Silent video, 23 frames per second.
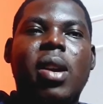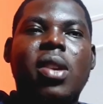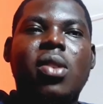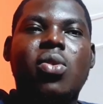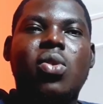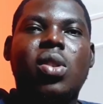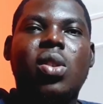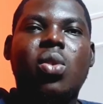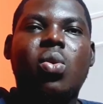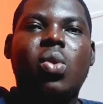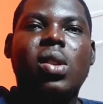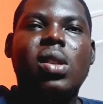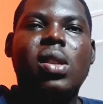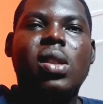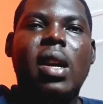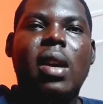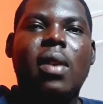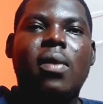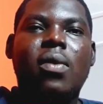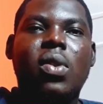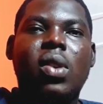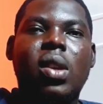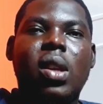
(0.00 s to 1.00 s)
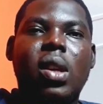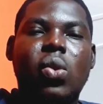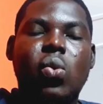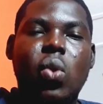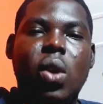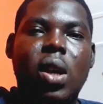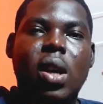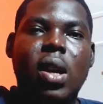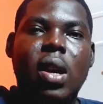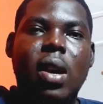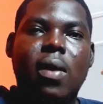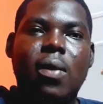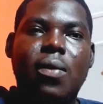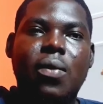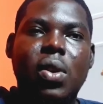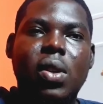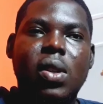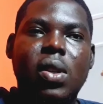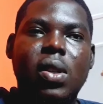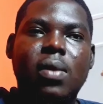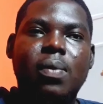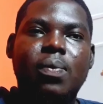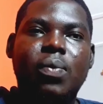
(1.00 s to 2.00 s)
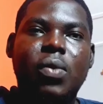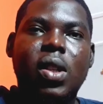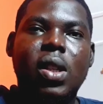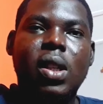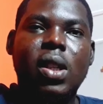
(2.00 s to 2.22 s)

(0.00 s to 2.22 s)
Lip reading: mind you, she wasn't having network coverage